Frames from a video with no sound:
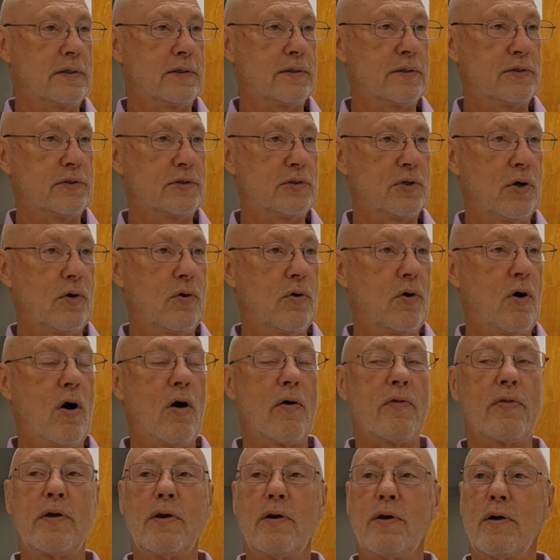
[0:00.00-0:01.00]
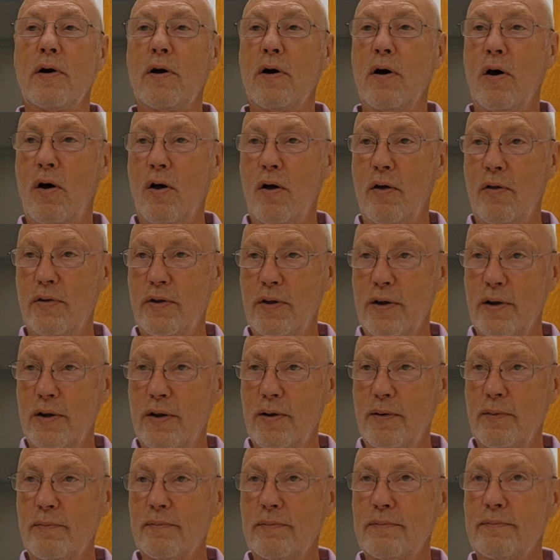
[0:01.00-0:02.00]
So all
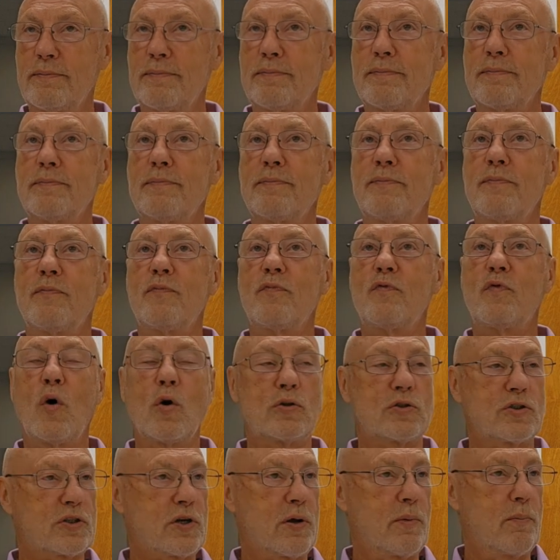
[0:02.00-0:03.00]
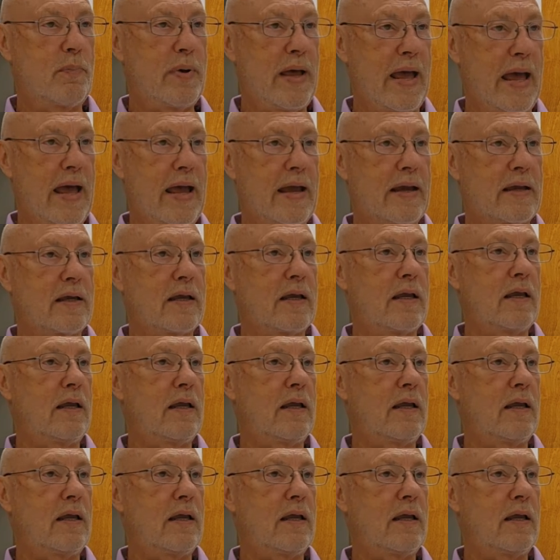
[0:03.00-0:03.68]
the folks come back